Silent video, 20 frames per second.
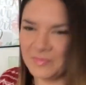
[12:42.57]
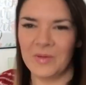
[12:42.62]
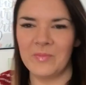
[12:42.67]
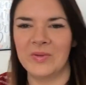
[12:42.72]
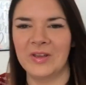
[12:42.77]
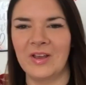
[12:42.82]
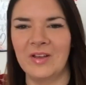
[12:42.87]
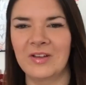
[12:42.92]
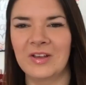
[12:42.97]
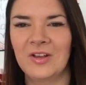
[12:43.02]
it might
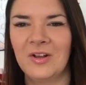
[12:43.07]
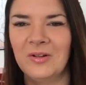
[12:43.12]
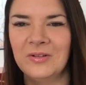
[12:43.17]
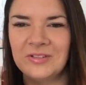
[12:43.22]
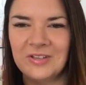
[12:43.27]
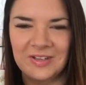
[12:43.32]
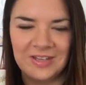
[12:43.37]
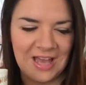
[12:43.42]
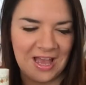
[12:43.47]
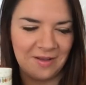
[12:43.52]
be going
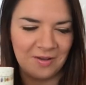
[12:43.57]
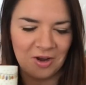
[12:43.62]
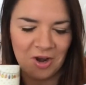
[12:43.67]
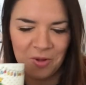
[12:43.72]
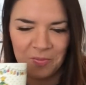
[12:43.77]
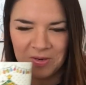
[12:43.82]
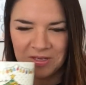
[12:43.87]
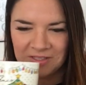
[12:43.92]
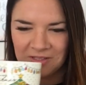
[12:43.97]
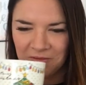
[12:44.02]
cold. Okay, I'm going
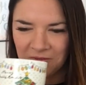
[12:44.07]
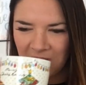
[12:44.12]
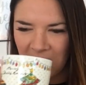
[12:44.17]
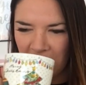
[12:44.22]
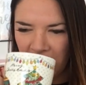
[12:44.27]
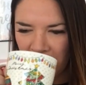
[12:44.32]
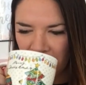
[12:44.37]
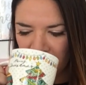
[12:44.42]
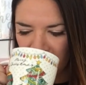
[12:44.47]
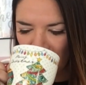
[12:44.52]
to open this little
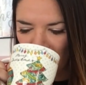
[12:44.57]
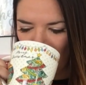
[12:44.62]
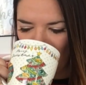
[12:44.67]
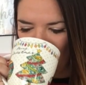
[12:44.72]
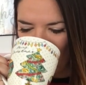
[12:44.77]
card.